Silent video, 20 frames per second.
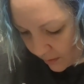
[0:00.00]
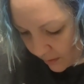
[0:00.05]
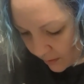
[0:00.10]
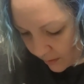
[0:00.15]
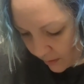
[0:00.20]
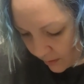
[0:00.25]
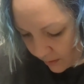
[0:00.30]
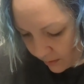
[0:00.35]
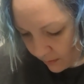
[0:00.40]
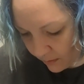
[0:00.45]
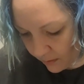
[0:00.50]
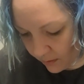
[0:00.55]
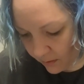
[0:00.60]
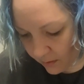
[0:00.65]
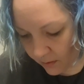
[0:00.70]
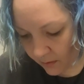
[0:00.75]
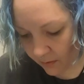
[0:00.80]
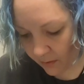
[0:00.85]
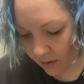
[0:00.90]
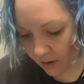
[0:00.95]
Yeah, I
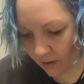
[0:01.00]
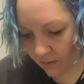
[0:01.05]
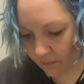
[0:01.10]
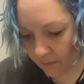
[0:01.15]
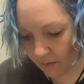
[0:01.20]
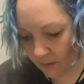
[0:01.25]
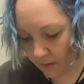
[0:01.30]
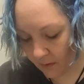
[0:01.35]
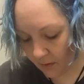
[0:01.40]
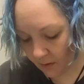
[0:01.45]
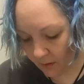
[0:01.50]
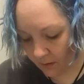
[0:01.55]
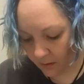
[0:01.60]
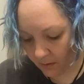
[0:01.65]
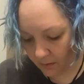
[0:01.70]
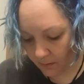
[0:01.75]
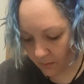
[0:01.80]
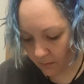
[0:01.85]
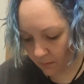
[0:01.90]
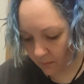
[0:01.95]
don't have like that
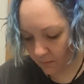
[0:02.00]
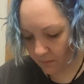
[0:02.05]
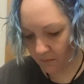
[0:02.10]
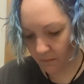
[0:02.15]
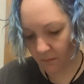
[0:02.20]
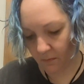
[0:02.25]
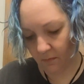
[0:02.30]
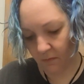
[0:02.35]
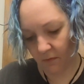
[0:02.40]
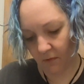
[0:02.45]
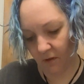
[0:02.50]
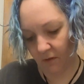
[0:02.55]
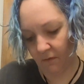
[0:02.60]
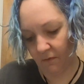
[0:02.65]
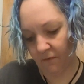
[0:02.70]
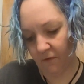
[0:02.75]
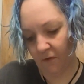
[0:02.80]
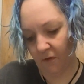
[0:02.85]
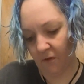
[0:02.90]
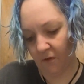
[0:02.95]

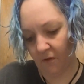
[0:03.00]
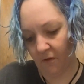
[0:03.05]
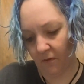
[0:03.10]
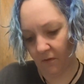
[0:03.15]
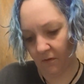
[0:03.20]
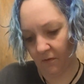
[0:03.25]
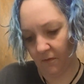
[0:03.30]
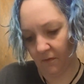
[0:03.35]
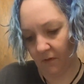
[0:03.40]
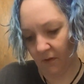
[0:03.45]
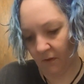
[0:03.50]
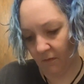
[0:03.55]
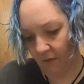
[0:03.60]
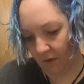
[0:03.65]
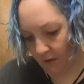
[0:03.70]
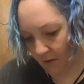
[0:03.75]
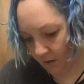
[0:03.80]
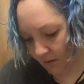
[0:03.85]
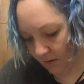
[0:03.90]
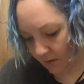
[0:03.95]
filter of
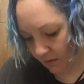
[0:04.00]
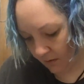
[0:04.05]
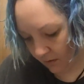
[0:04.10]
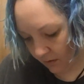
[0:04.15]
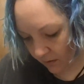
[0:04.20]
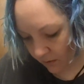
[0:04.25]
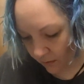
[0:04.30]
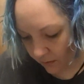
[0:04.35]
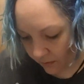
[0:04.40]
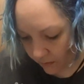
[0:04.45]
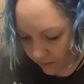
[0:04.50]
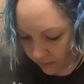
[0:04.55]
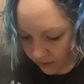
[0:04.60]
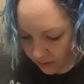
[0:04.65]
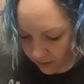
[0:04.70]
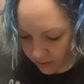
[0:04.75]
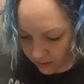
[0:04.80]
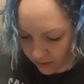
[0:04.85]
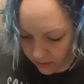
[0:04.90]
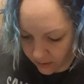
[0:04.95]
giving a, you know
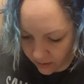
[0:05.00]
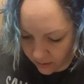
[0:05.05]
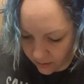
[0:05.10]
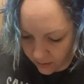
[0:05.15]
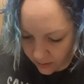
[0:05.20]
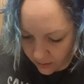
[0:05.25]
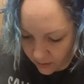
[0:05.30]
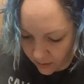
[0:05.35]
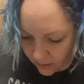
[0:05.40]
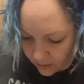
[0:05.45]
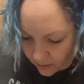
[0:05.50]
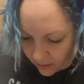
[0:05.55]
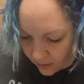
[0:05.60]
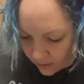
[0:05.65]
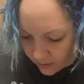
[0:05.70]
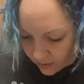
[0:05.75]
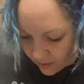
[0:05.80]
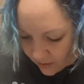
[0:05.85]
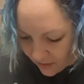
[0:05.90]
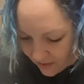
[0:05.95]
what?
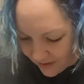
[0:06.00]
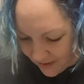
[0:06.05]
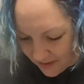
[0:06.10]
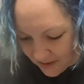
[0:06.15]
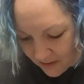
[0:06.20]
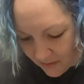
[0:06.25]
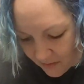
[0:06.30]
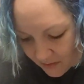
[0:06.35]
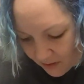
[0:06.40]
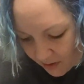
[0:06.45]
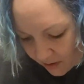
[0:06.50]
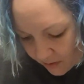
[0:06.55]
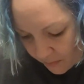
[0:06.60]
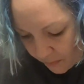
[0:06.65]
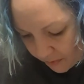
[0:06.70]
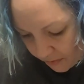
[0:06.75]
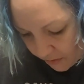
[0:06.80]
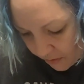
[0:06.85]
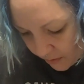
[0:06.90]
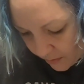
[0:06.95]
I give a lot of
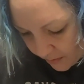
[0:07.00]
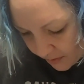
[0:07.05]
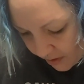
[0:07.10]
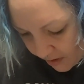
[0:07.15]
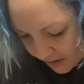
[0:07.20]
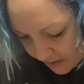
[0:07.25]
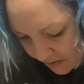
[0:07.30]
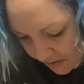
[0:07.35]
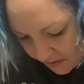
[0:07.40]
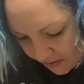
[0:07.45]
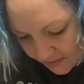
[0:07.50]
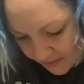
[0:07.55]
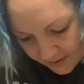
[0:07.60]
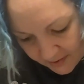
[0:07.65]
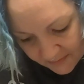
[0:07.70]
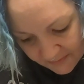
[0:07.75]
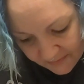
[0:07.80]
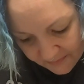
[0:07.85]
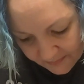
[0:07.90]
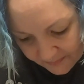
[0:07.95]
poo, but I
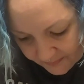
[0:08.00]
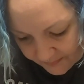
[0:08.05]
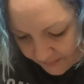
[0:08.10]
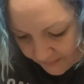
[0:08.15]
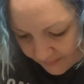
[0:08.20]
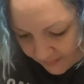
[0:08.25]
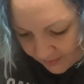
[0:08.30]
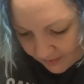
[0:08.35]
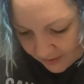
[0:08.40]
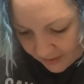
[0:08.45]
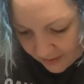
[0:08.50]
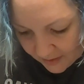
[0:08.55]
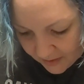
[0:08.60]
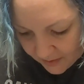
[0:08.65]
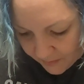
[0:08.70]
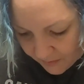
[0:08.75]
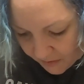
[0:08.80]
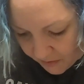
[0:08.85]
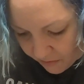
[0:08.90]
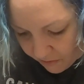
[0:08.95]
just,
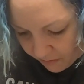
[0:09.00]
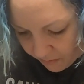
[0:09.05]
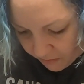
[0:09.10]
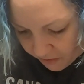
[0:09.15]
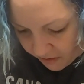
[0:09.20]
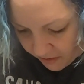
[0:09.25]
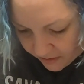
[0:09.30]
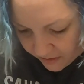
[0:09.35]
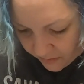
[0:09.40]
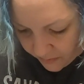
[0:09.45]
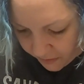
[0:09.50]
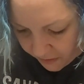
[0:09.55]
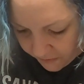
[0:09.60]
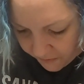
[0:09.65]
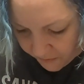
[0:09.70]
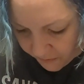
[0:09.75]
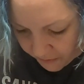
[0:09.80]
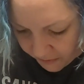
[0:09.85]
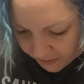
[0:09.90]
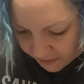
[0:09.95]
between being in my
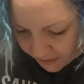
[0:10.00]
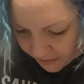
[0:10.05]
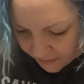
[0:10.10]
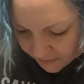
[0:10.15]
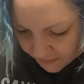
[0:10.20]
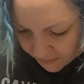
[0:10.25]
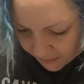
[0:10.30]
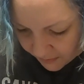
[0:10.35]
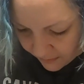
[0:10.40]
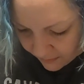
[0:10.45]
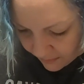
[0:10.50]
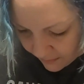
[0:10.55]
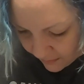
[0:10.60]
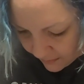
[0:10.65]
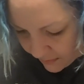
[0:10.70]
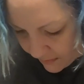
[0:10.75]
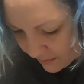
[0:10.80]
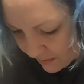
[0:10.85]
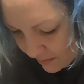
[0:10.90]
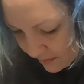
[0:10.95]
40s and
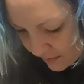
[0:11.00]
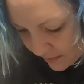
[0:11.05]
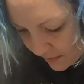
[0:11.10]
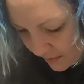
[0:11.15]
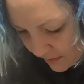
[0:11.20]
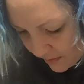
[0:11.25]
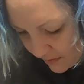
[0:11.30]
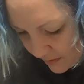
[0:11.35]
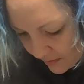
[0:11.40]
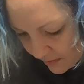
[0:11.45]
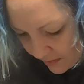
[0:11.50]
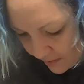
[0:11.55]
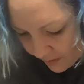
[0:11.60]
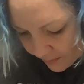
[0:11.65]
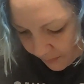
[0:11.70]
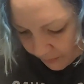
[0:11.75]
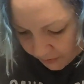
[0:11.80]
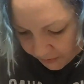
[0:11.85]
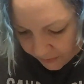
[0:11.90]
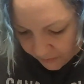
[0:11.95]

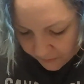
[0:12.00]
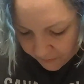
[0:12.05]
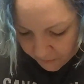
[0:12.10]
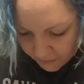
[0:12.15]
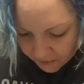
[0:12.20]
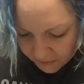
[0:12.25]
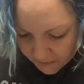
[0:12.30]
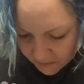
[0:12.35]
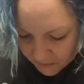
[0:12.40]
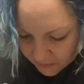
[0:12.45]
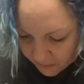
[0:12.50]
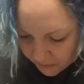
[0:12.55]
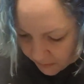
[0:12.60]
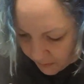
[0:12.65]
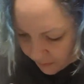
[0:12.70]
not being forced to be